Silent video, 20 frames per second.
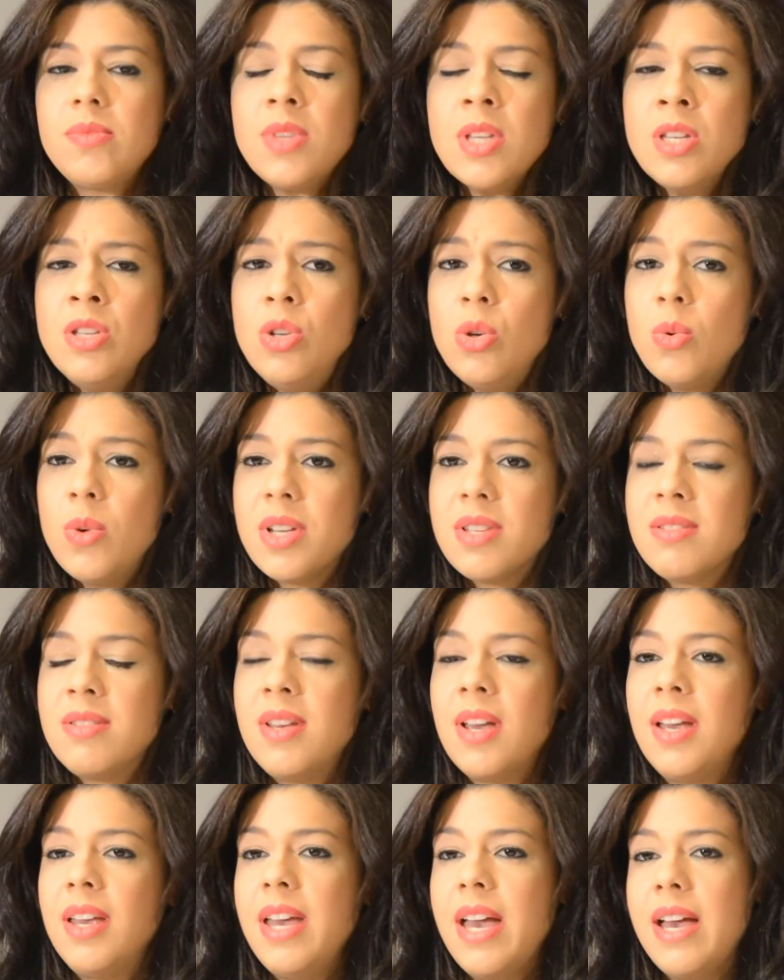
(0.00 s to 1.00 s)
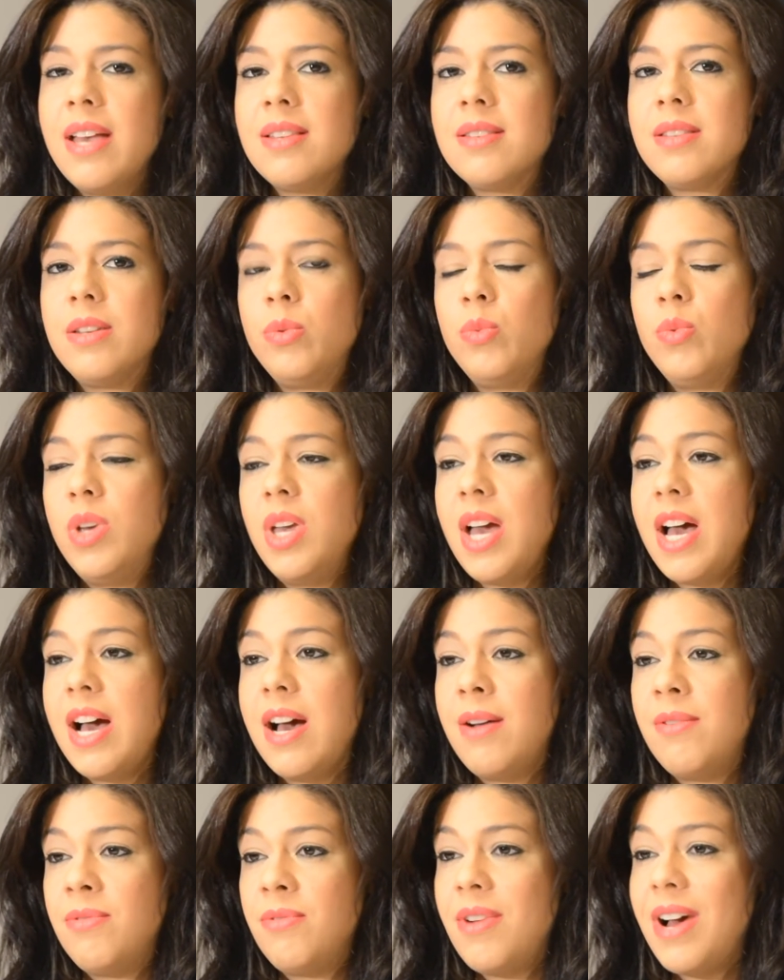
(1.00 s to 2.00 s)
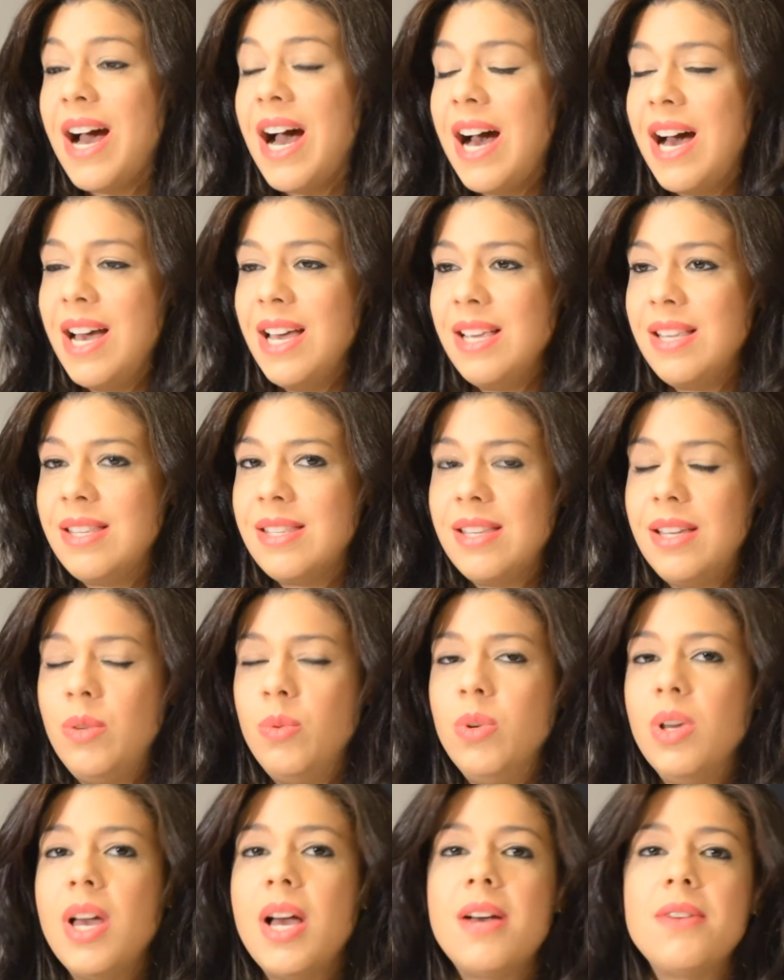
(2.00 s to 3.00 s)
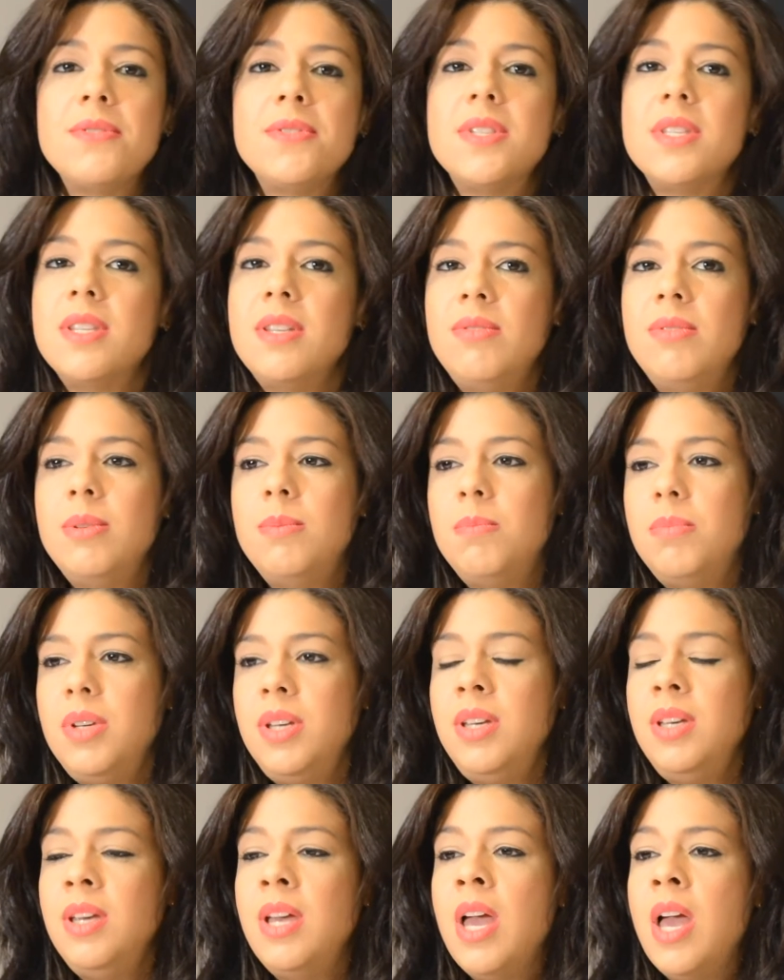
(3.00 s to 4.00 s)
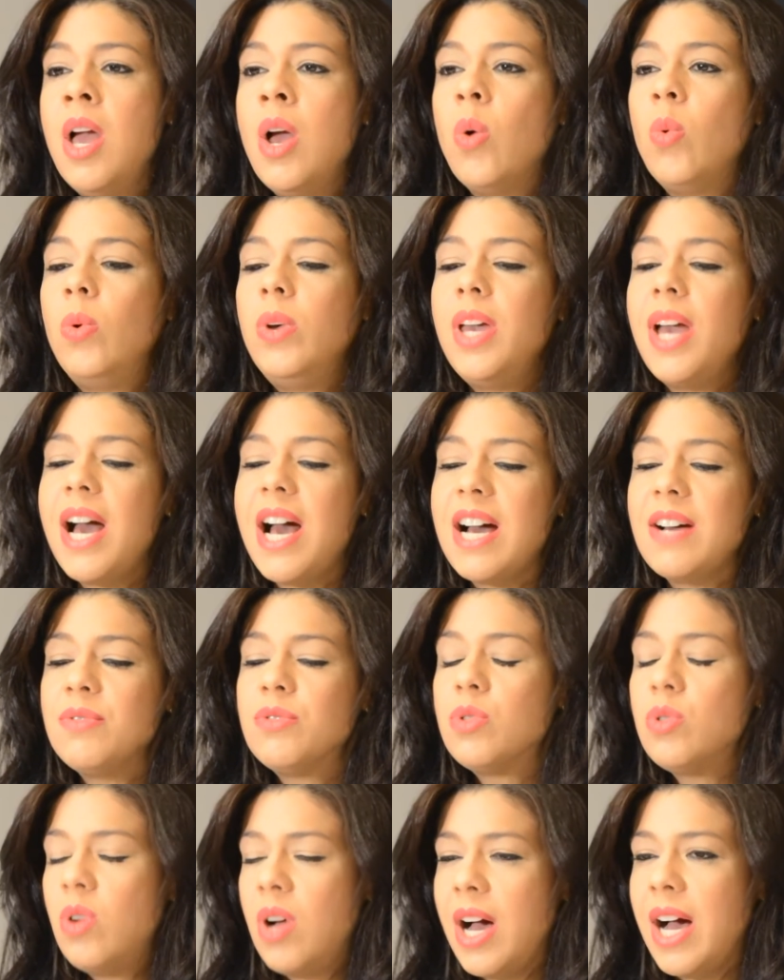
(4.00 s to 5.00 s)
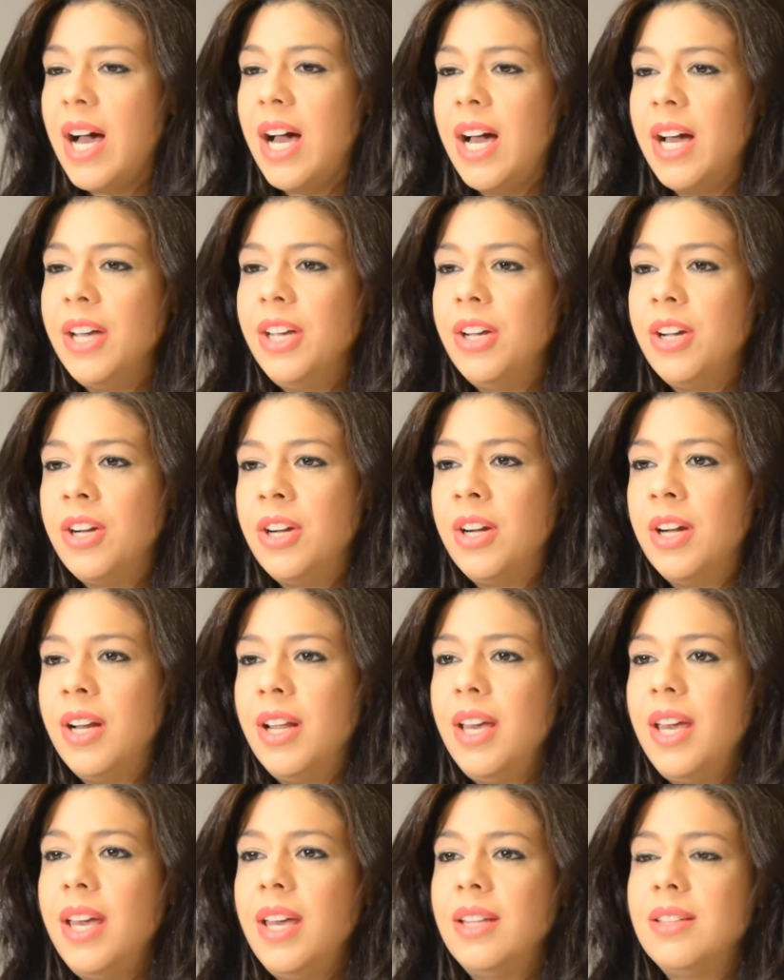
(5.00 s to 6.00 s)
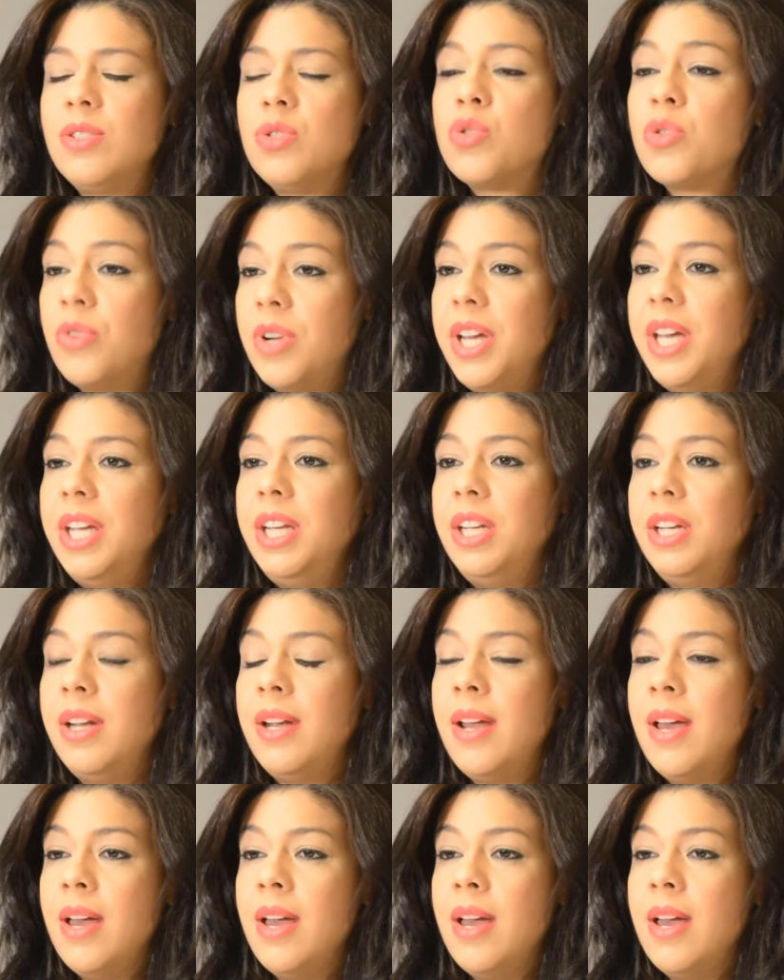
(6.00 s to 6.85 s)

USCIS and we have ICE and we have CBP. We have to hire and train